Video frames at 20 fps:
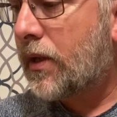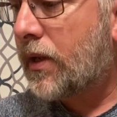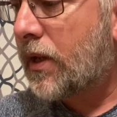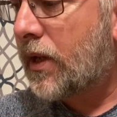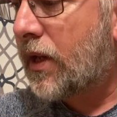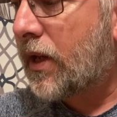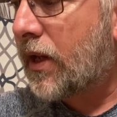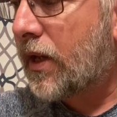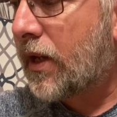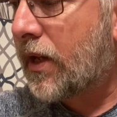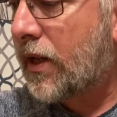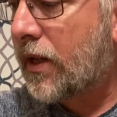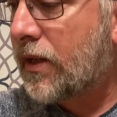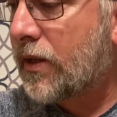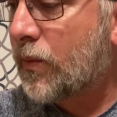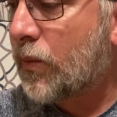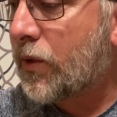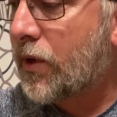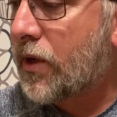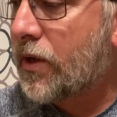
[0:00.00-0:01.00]

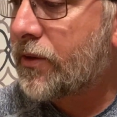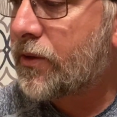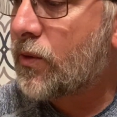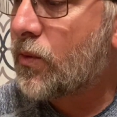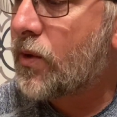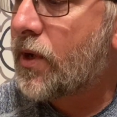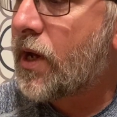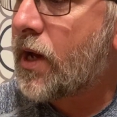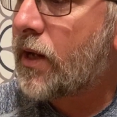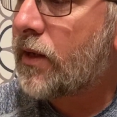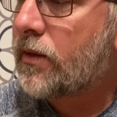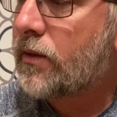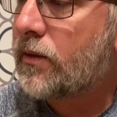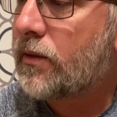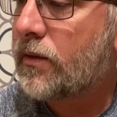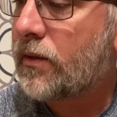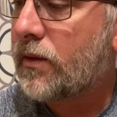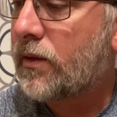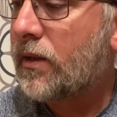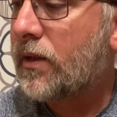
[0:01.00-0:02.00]
And we also got
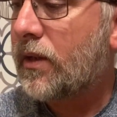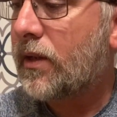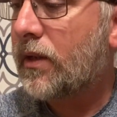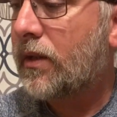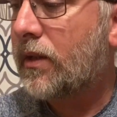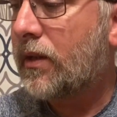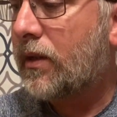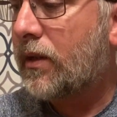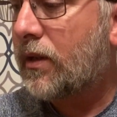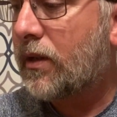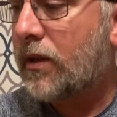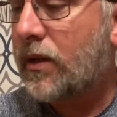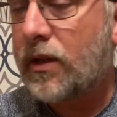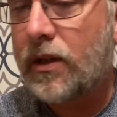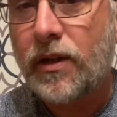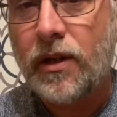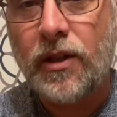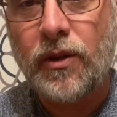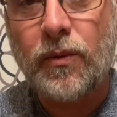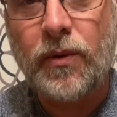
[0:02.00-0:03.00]
another